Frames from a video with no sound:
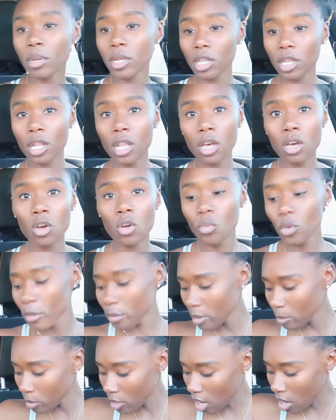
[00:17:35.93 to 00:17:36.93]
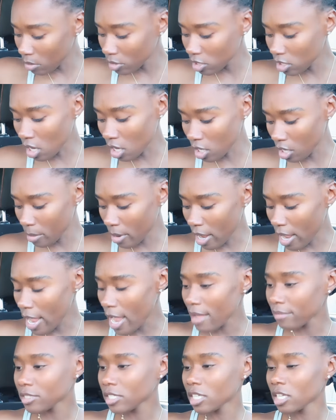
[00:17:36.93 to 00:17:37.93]
Below. Remember I was talking about I
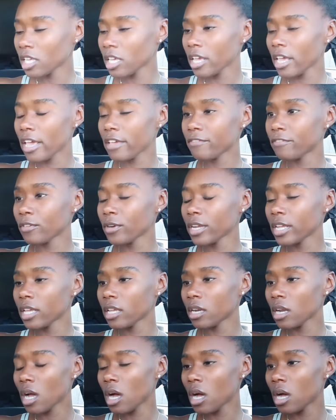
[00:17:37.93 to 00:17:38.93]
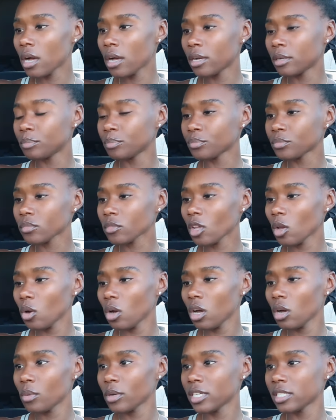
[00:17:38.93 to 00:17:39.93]
have to get a freaking, um,
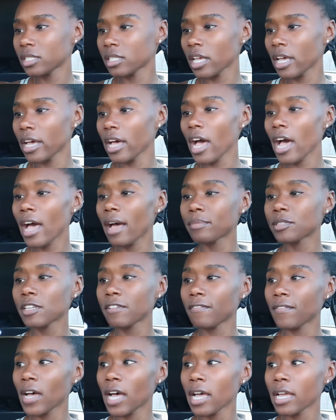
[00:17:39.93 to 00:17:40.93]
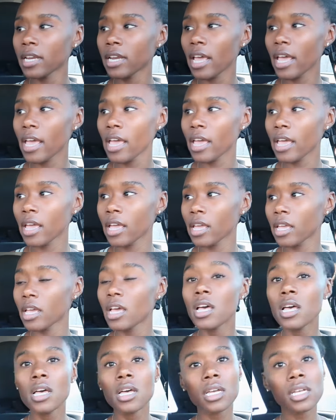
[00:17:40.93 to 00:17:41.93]
what is that? I have to find a
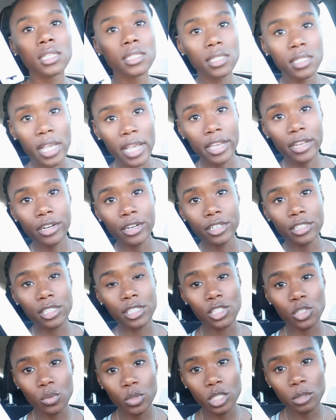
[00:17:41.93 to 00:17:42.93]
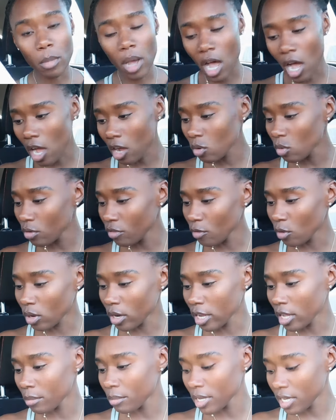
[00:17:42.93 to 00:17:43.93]
container to squeeze my
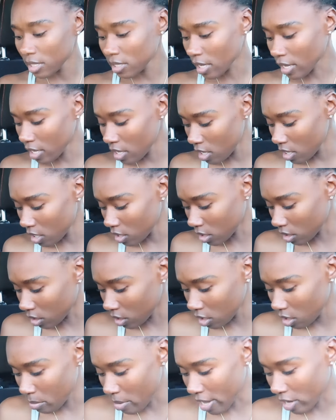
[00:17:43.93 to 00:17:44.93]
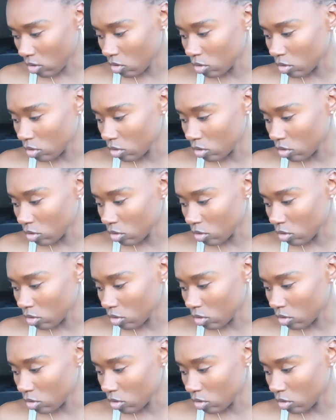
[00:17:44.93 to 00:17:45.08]
Aquaphor in because I can't get the lid back